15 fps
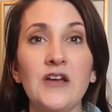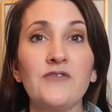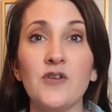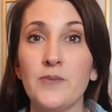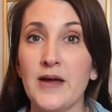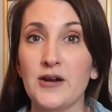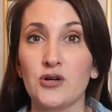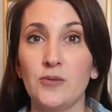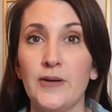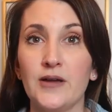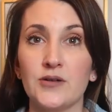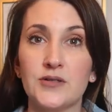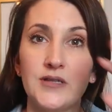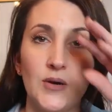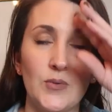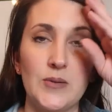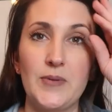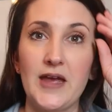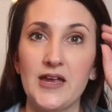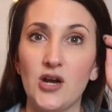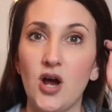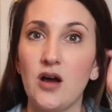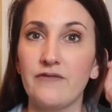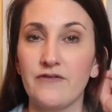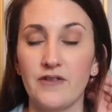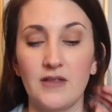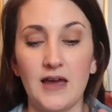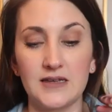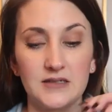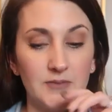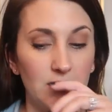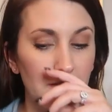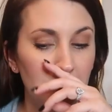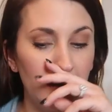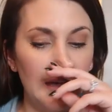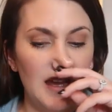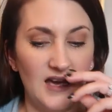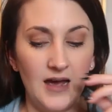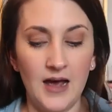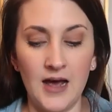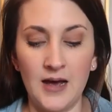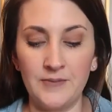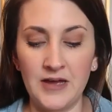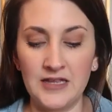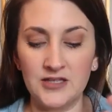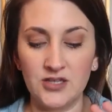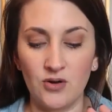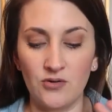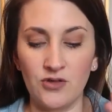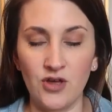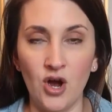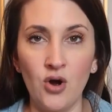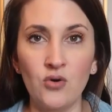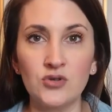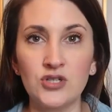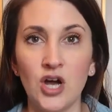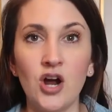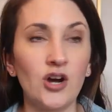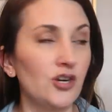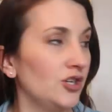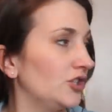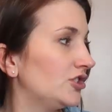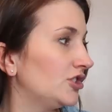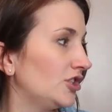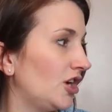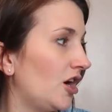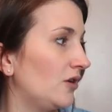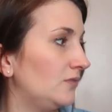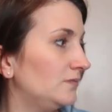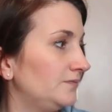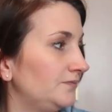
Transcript: for medical bills that we paid off last month. And so those are good to go.